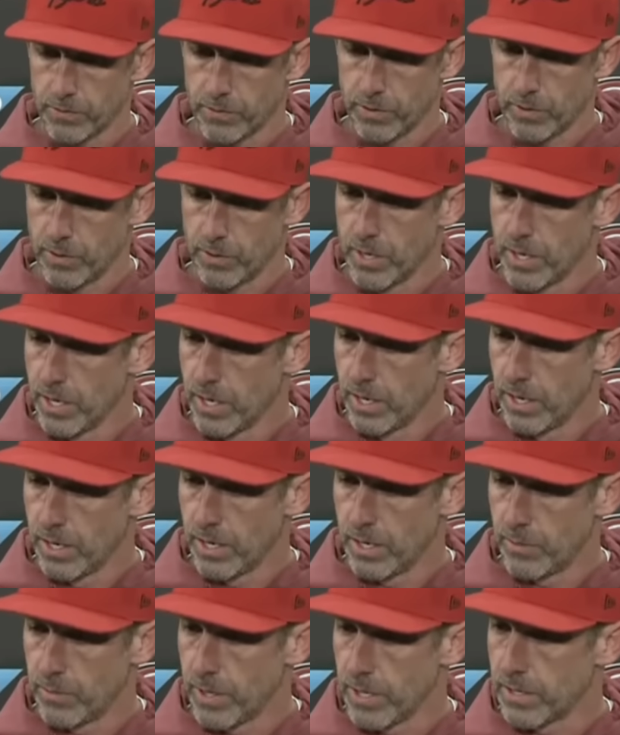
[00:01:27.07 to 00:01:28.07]
So
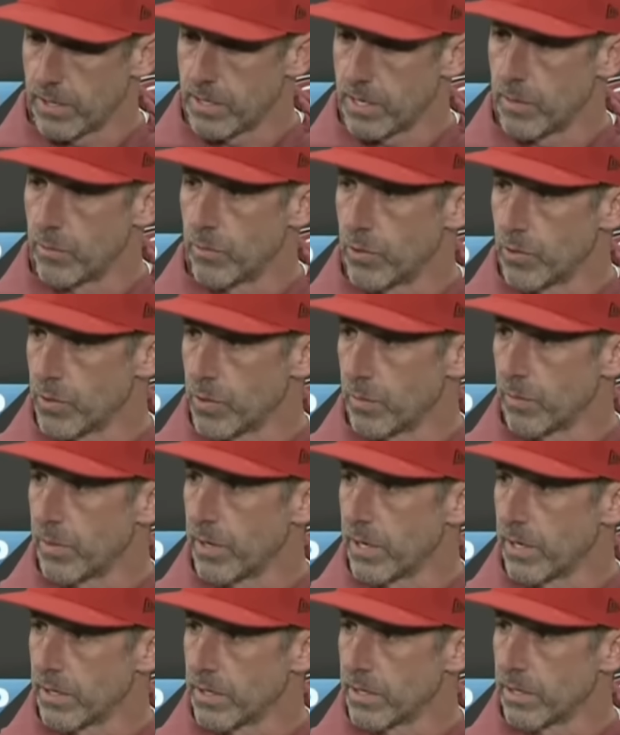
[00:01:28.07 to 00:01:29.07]
we had to see him do some
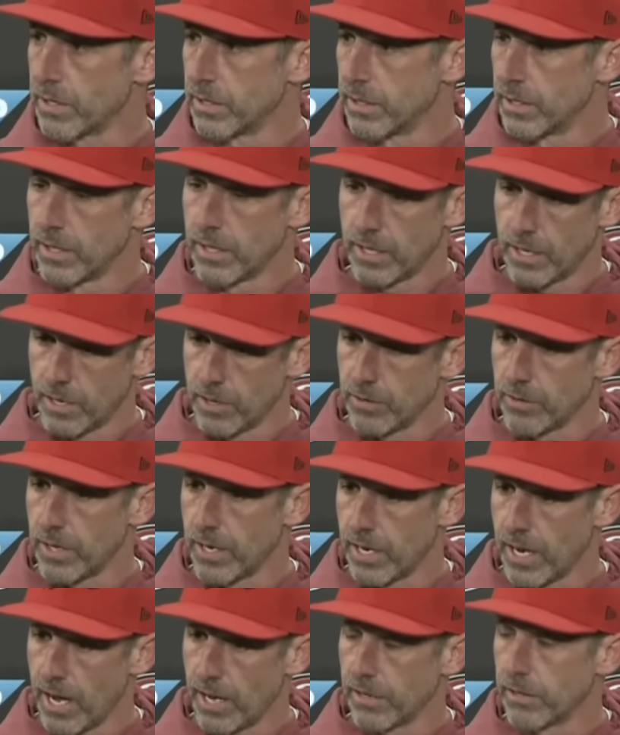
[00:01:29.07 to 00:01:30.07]
things here that
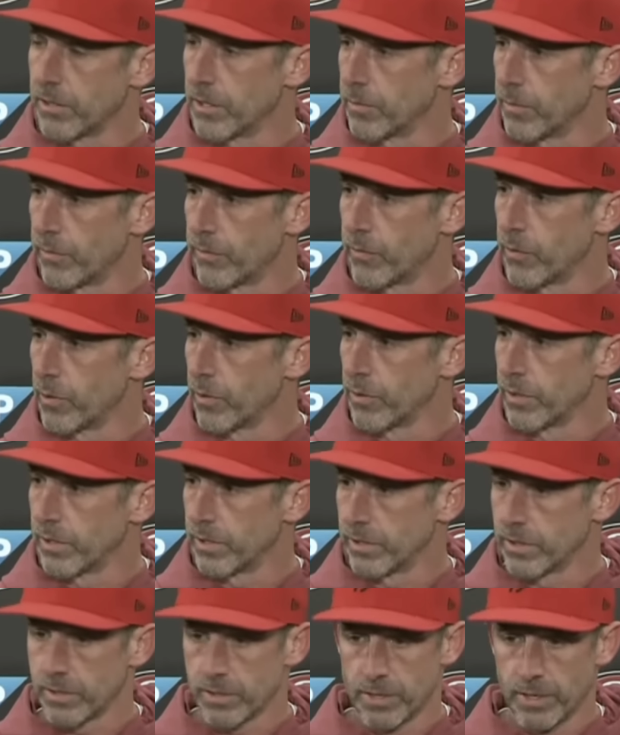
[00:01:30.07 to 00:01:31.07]
he hadn't done before, and
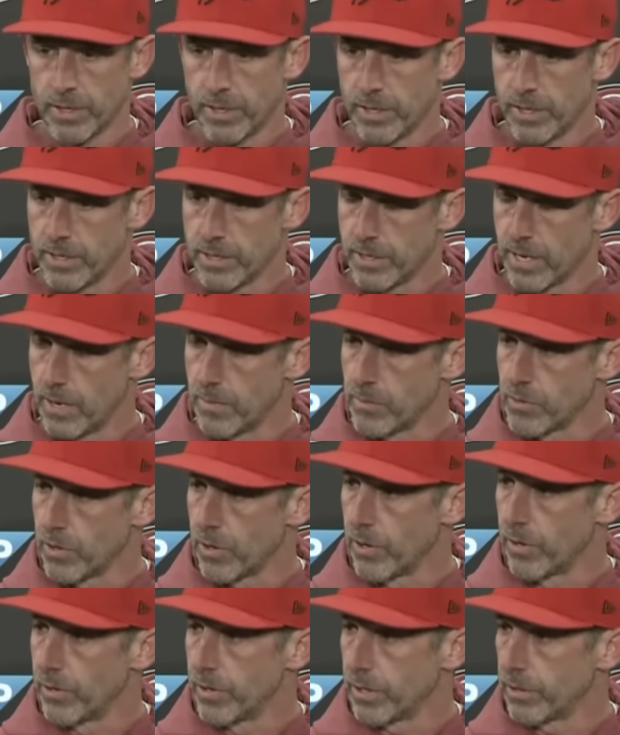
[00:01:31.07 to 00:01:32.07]
his game's grown.